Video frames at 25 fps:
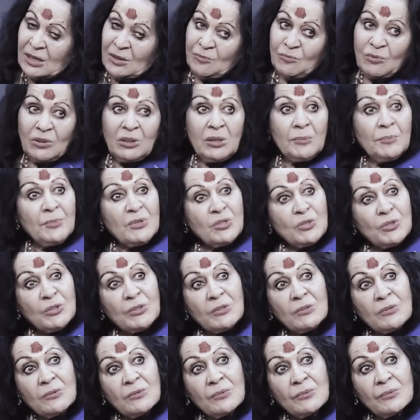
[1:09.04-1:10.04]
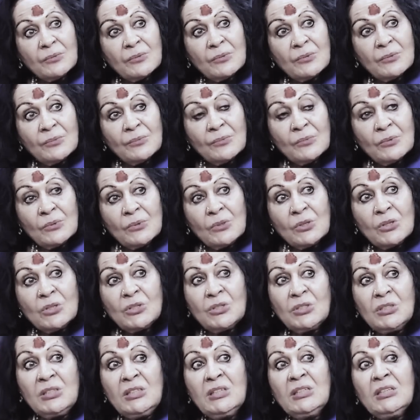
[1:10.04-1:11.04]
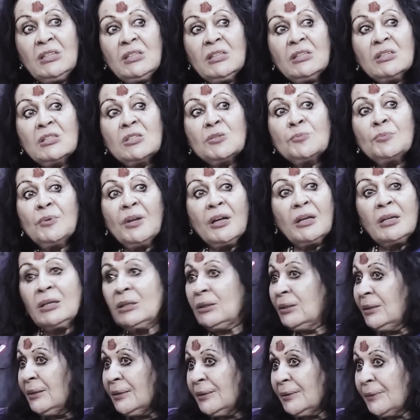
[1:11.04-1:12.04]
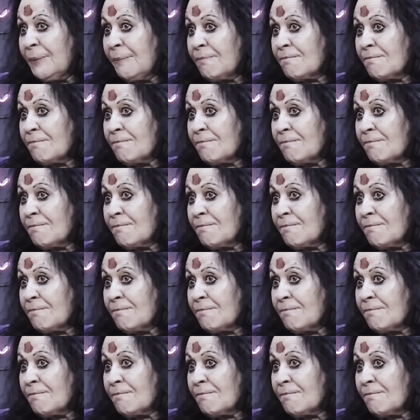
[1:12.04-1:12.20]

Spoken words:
came with a mission. She is Prakriti.